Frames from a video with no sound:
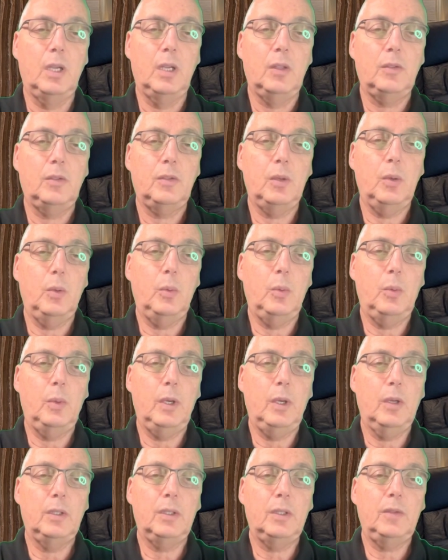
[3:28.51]
So we're
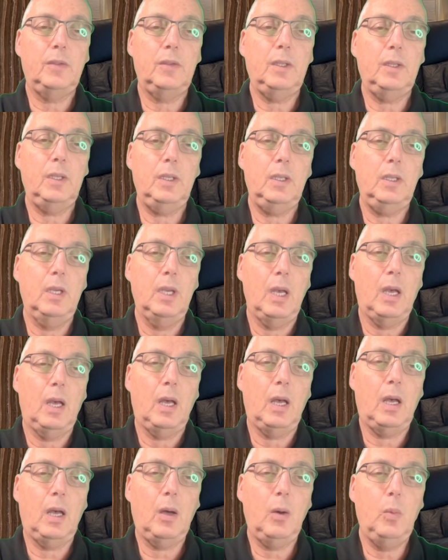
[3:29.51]
going to see
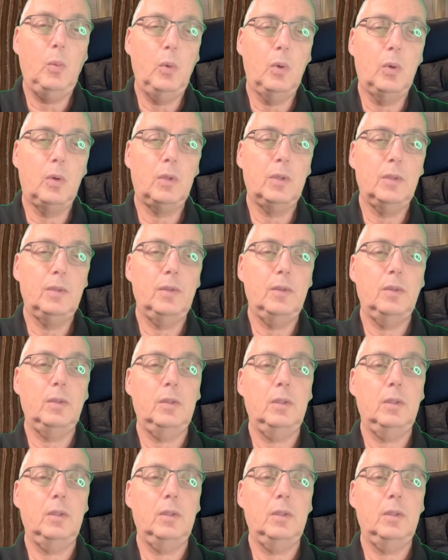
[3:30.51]
how words